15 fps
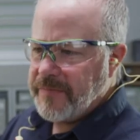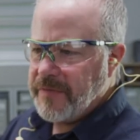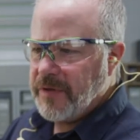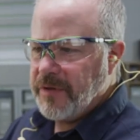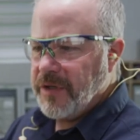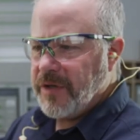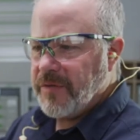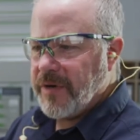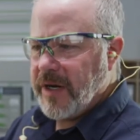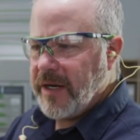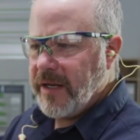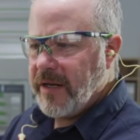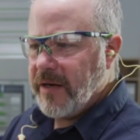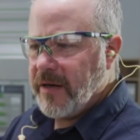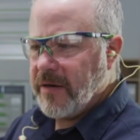if you look right
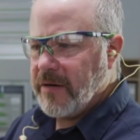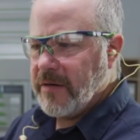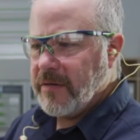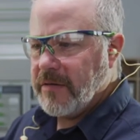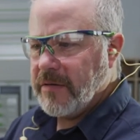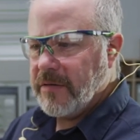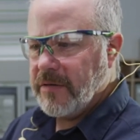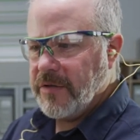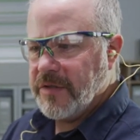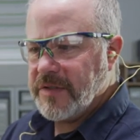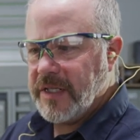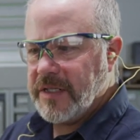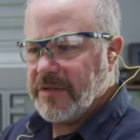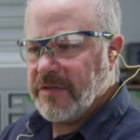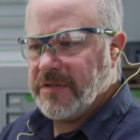here, looks
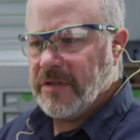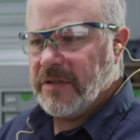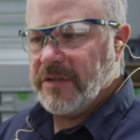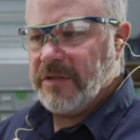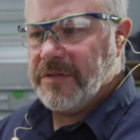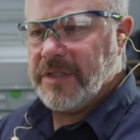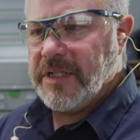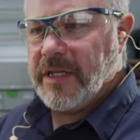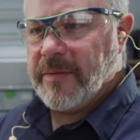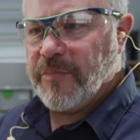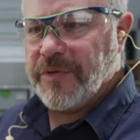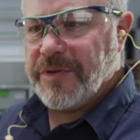like there's a little dip.